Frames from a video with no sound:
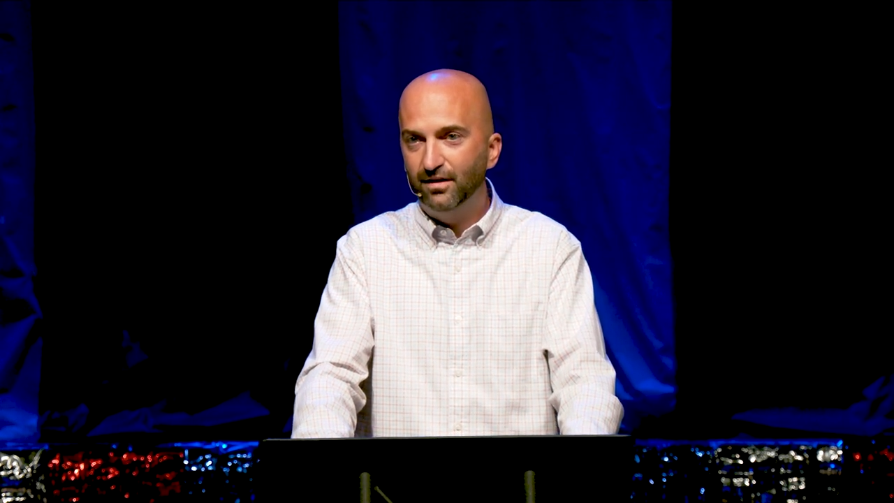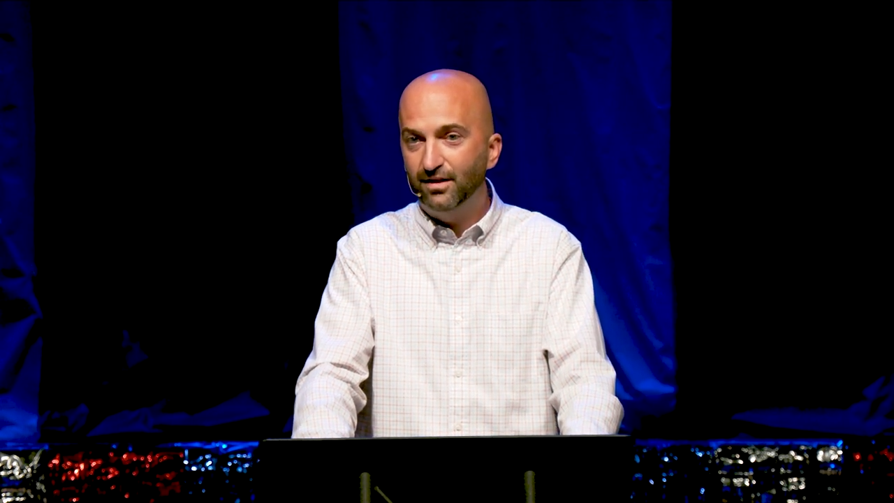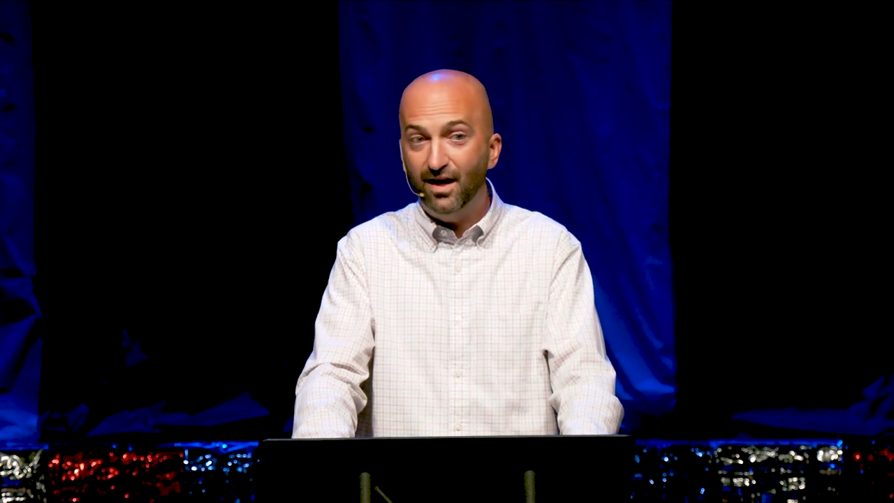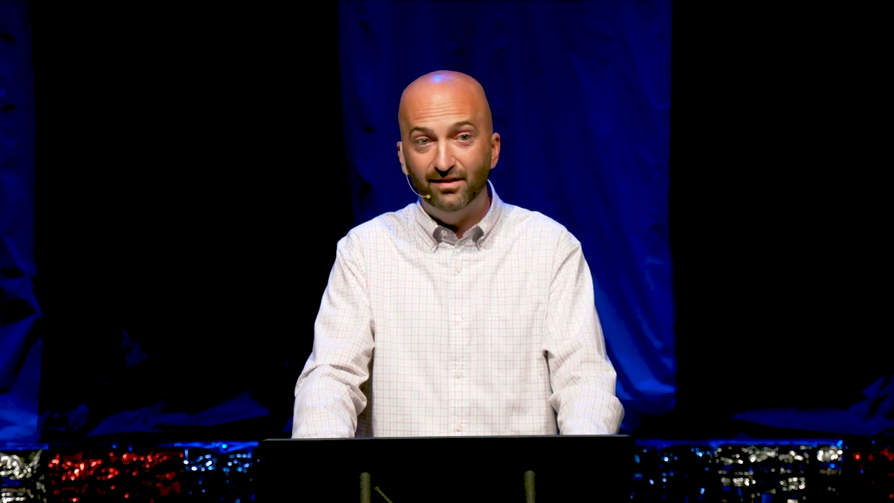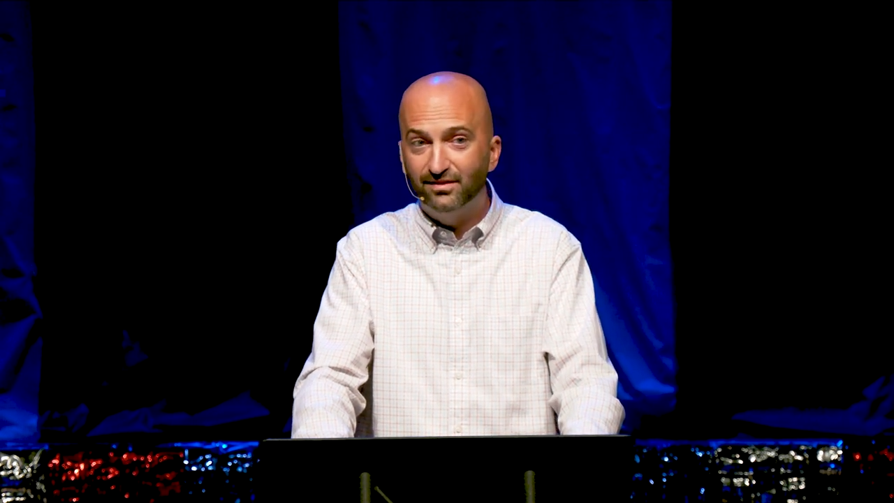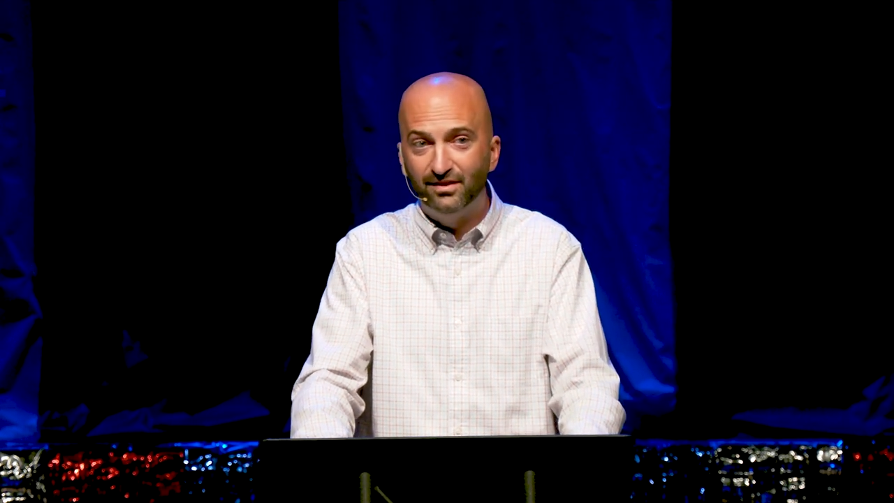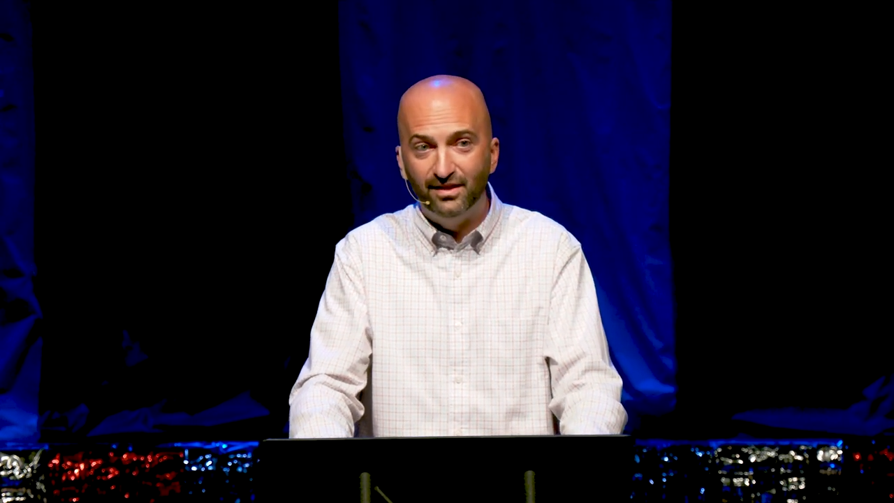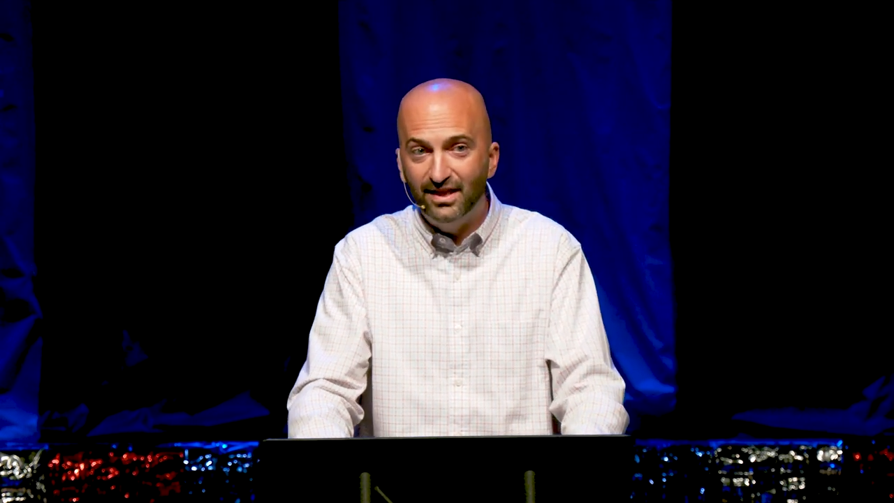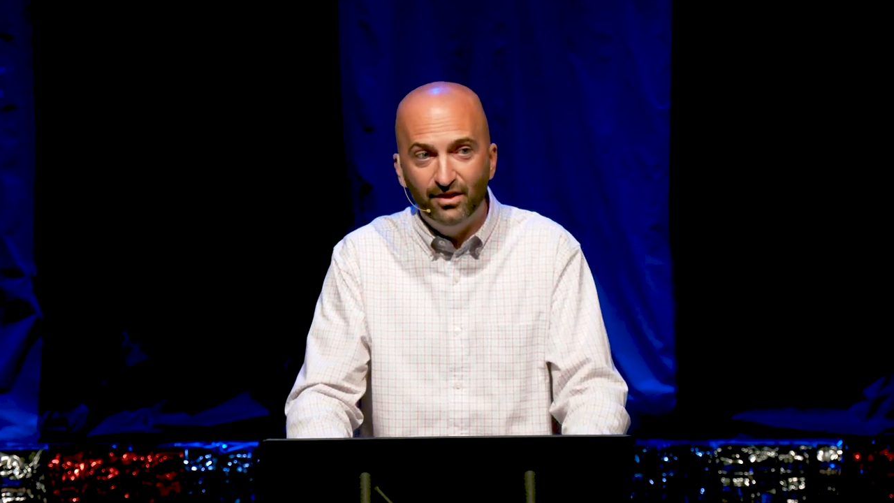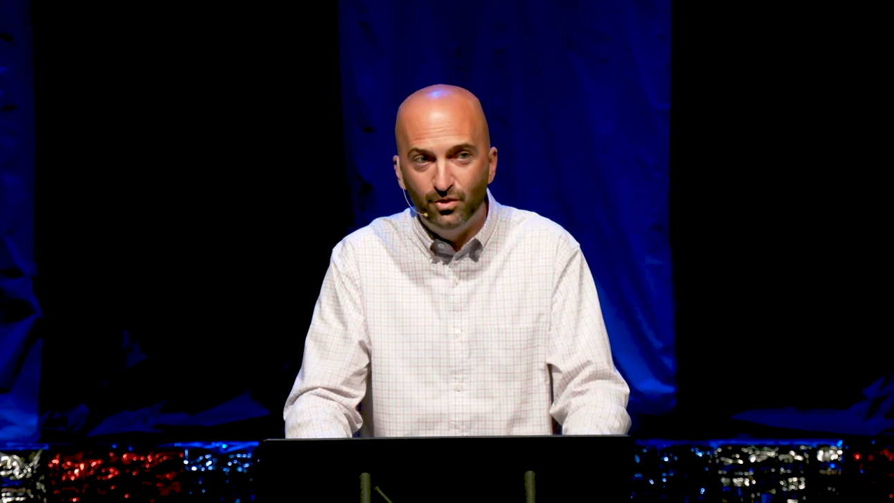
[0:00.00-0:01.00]
God doesn't
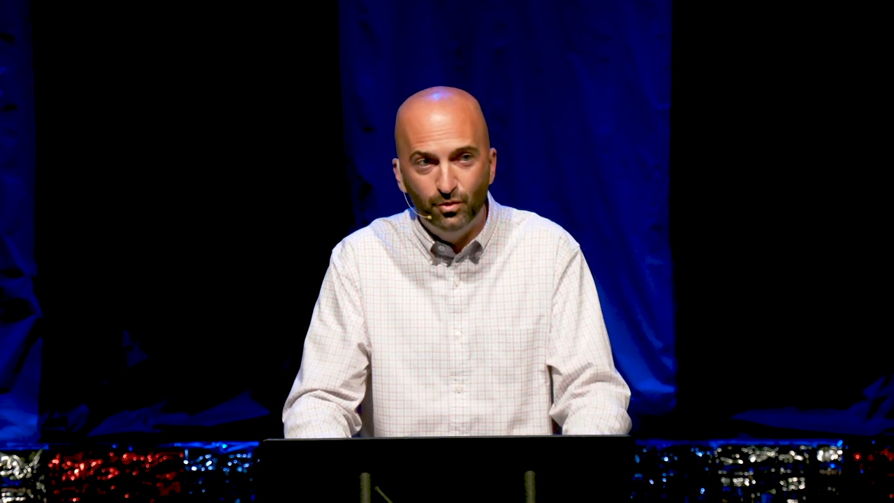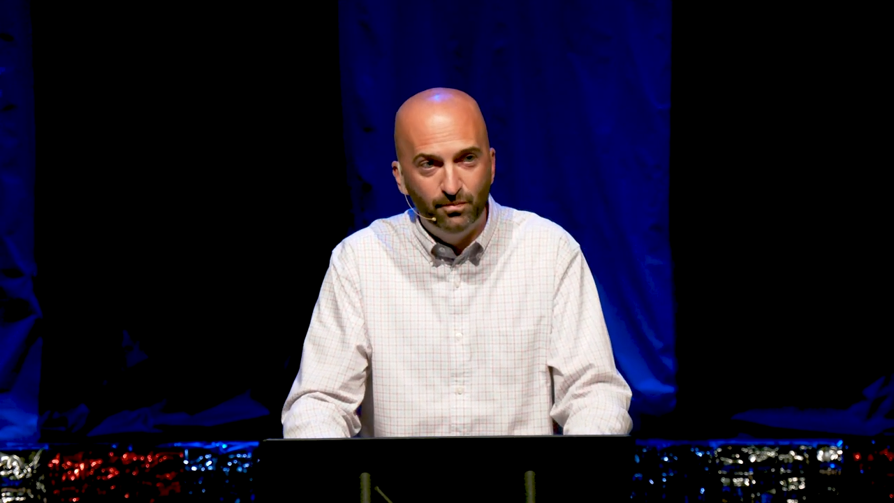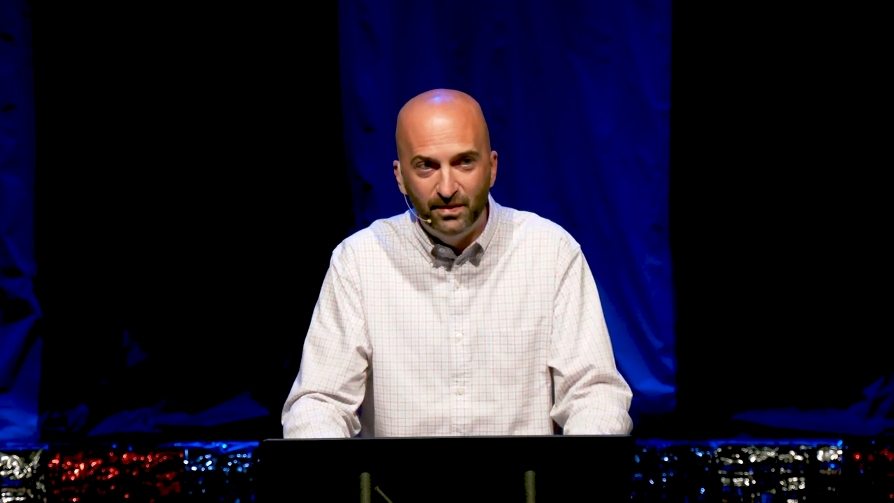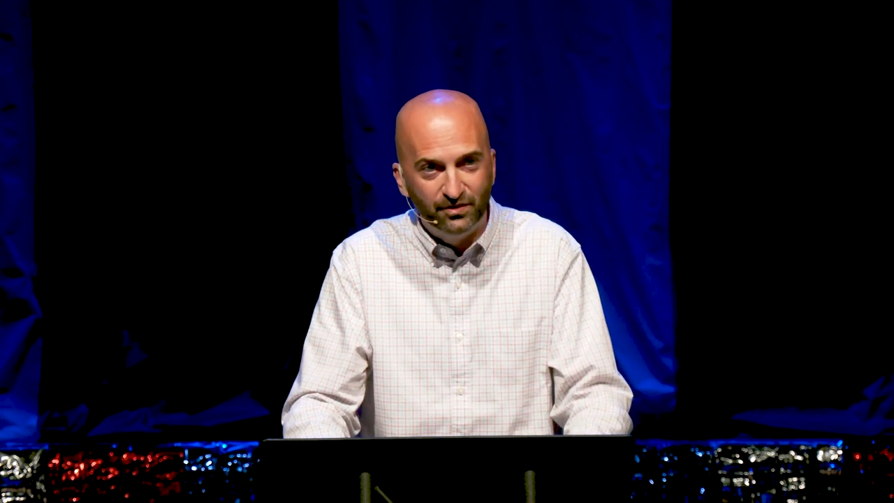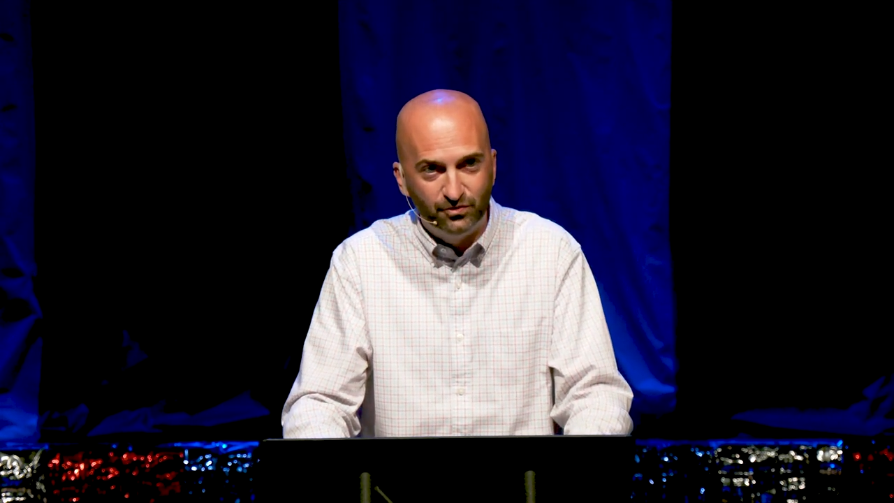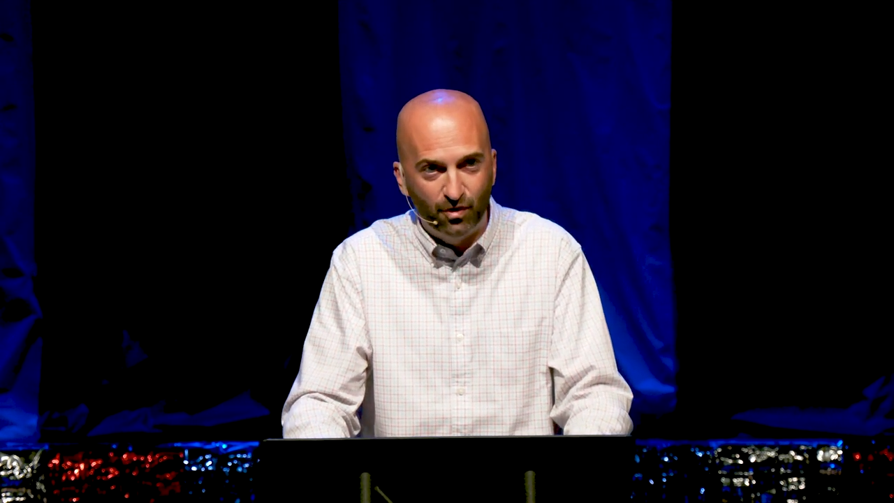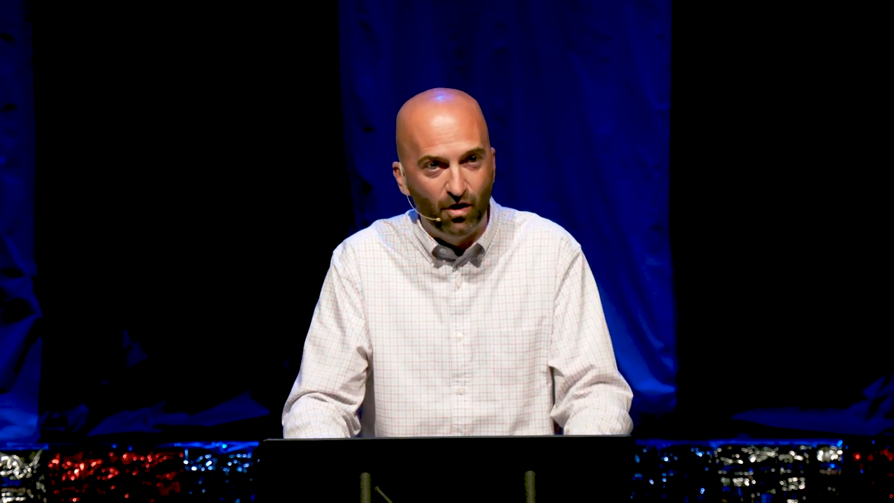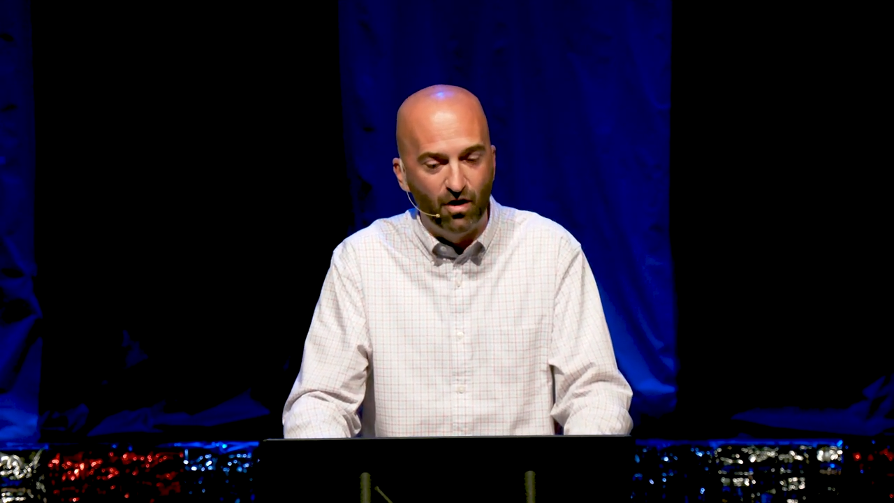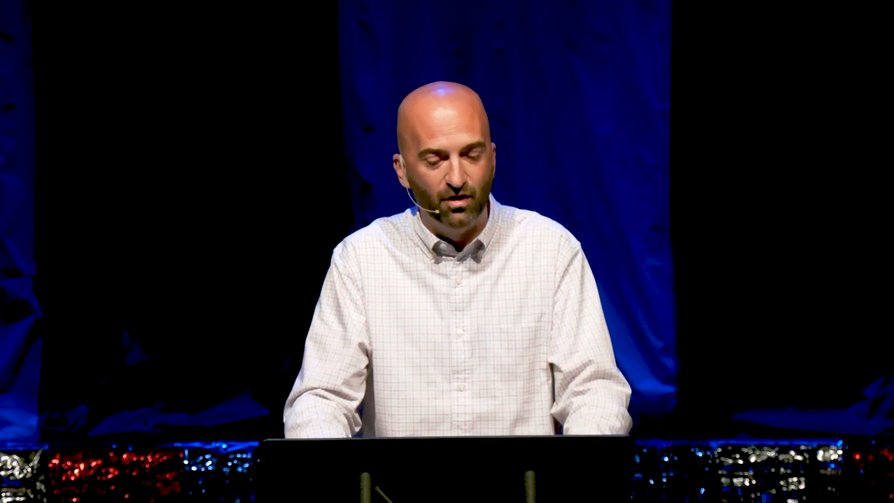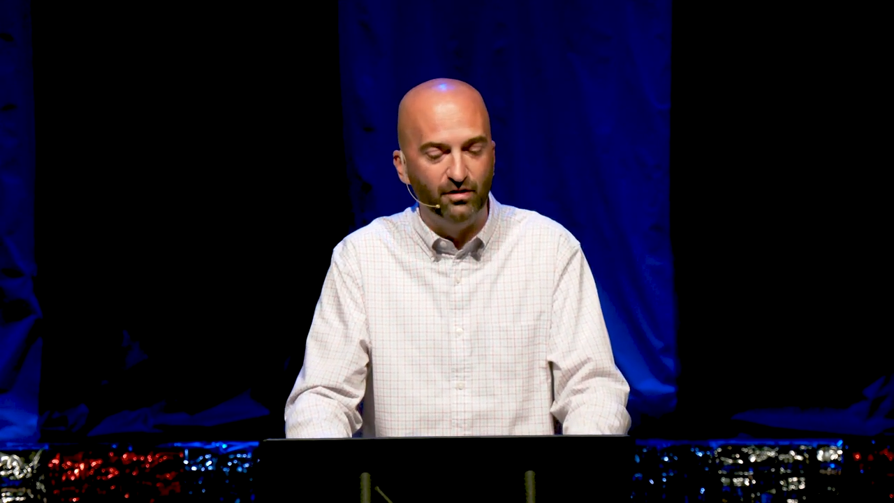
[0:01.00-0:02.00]
need you to be
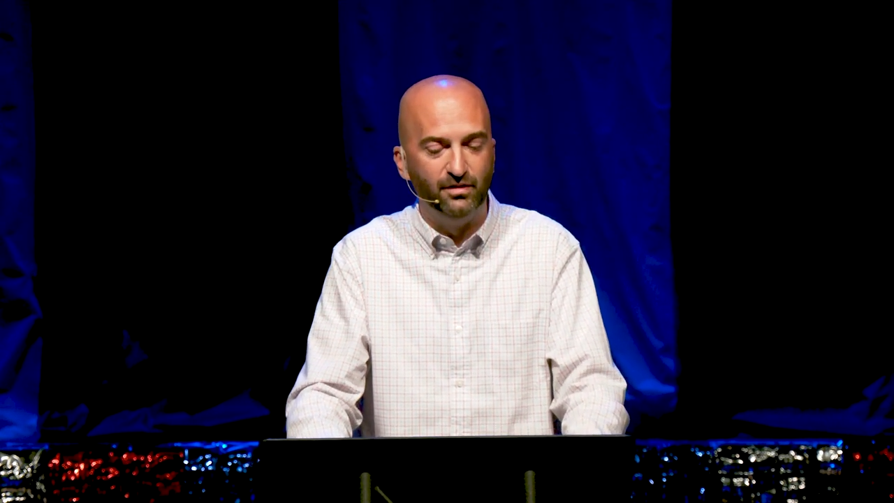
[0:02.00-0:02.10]
strong,